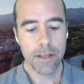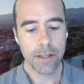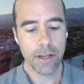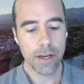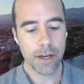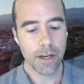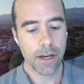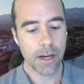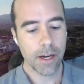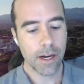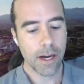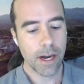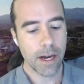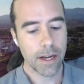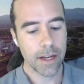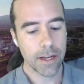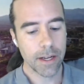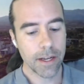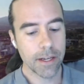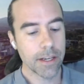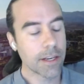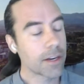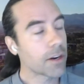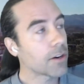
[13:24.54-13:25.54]
I
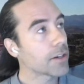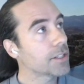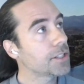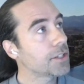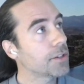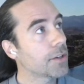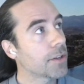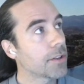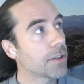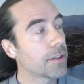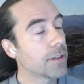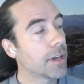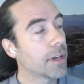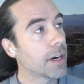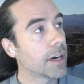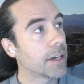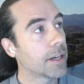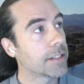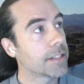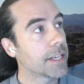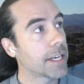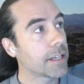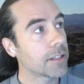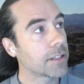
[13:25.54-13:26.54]
encourage you
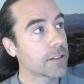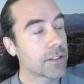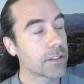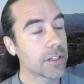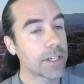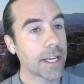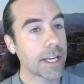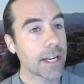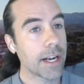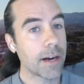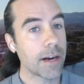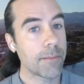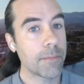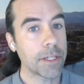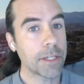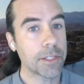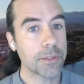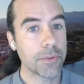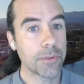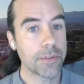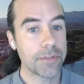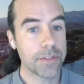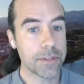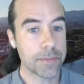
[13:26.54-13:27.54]
to take a look at how
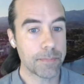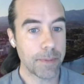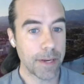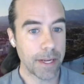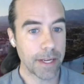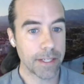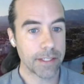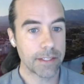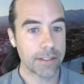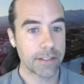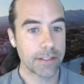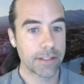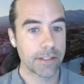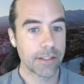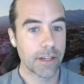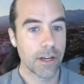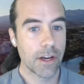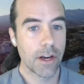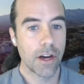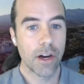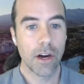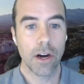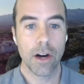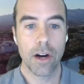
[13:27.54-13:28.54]
much we've spent
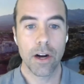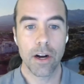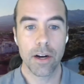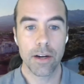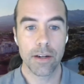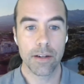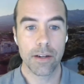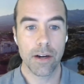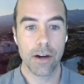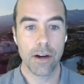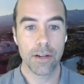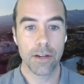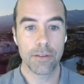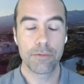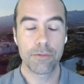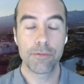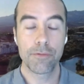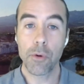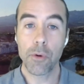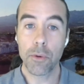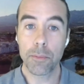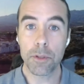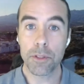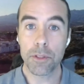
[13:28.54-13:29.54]
on
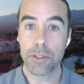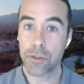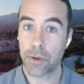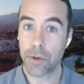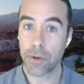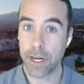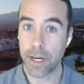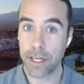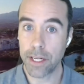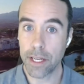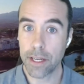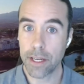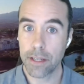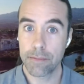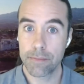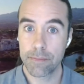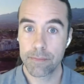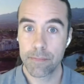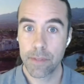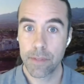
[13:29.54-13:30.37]
formal training.